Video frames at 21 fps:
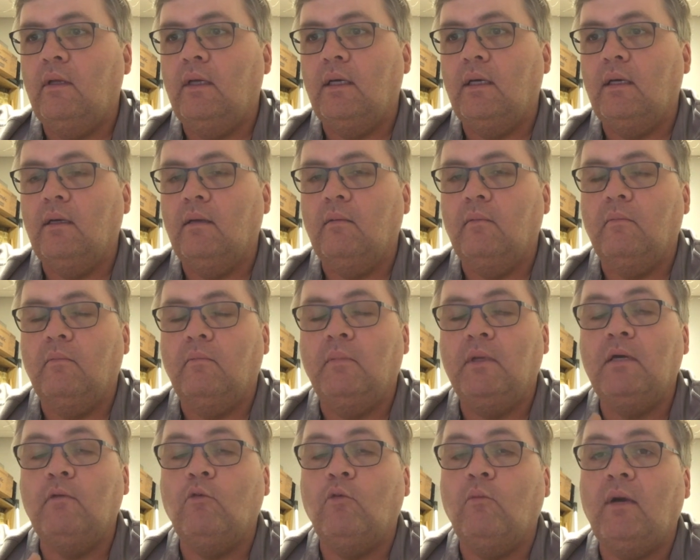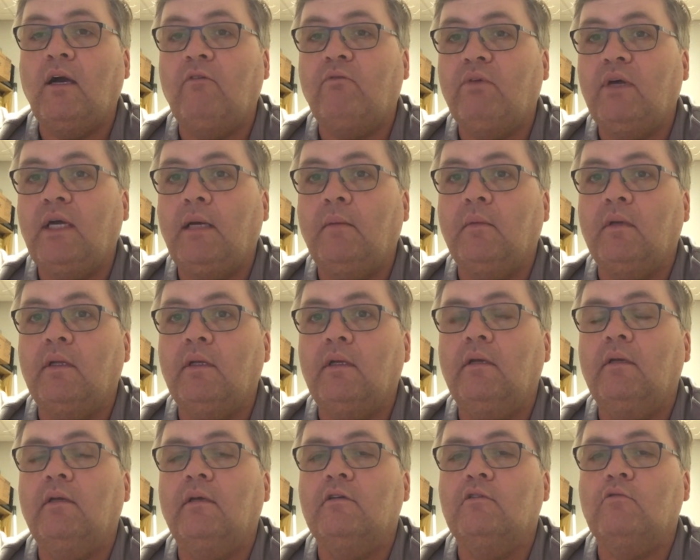uh, being with my
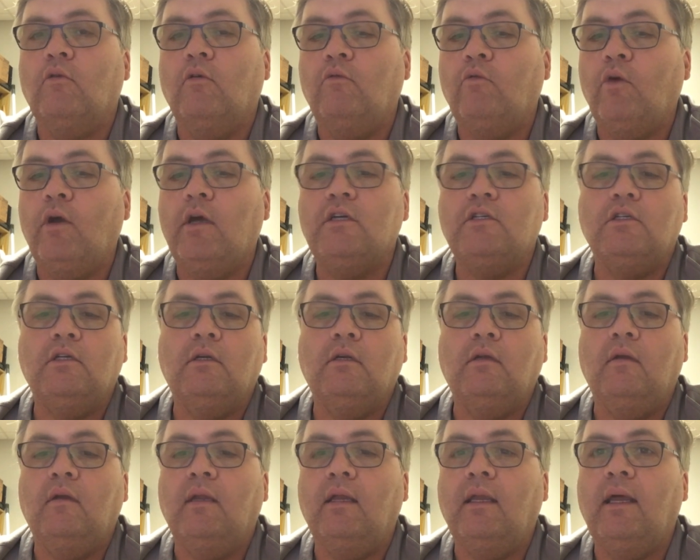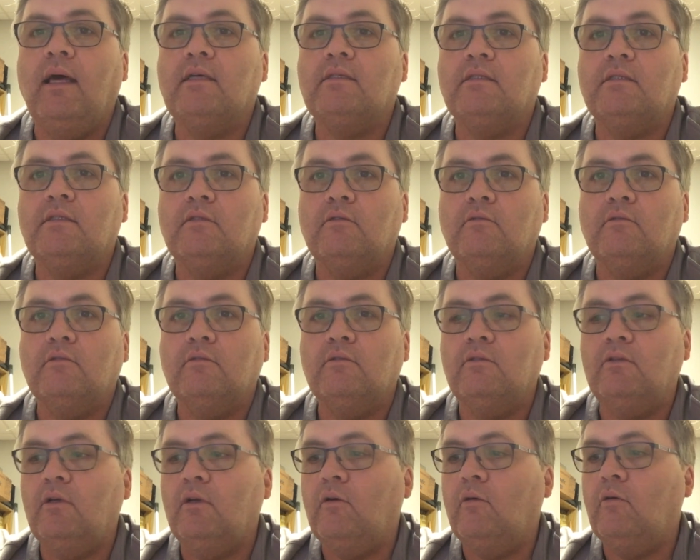family is refreshing, and that's,
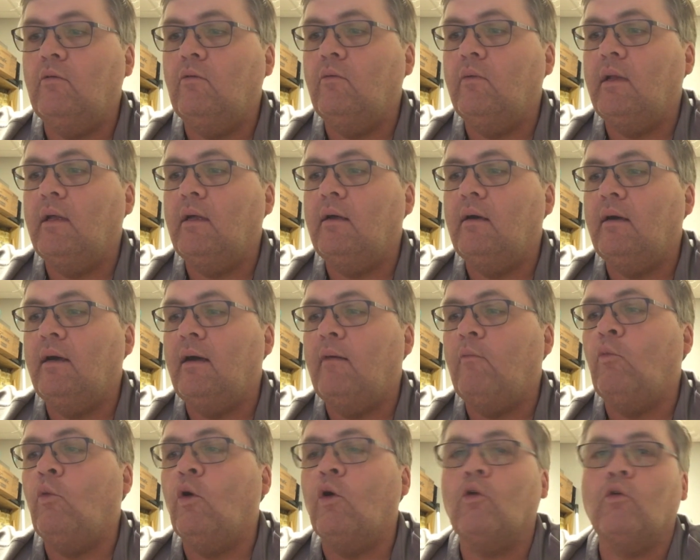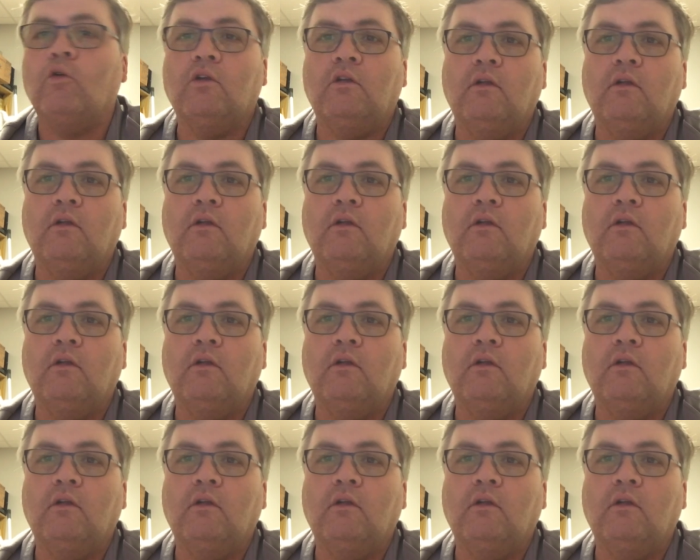you know, uh, I work